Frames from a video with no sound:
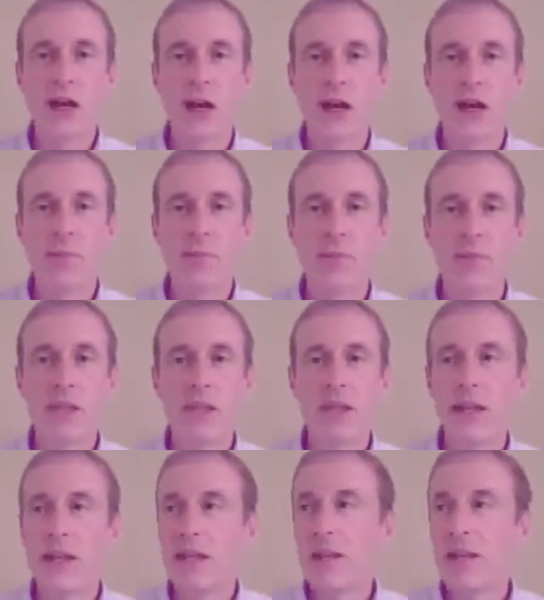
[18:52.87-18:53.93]

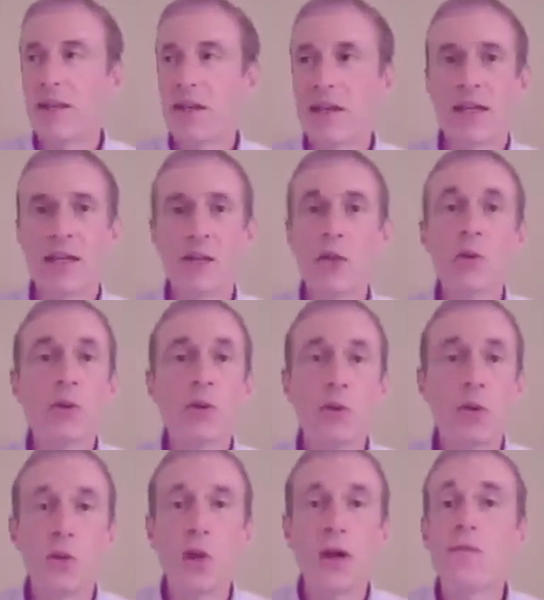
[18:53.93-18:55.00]
and
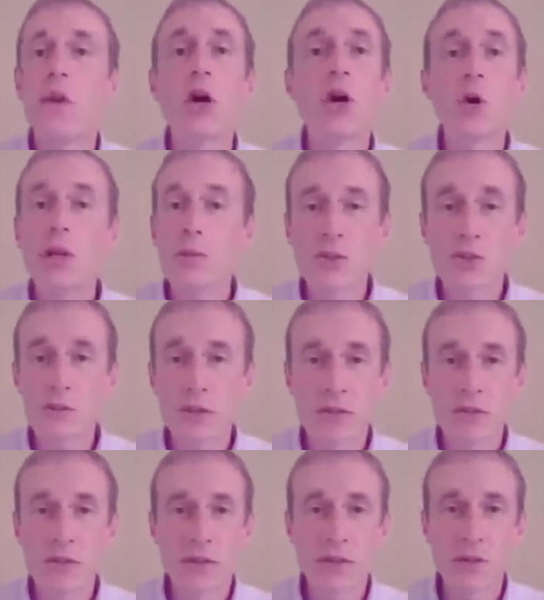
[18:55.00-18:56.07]
you have no image
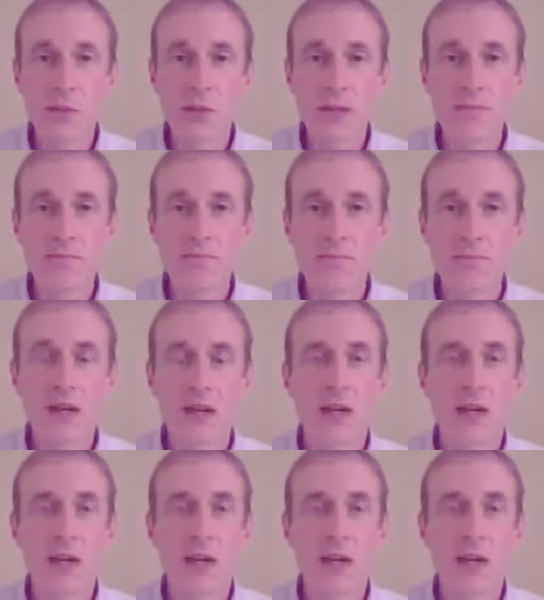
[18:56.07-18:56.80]
of their fingerprint.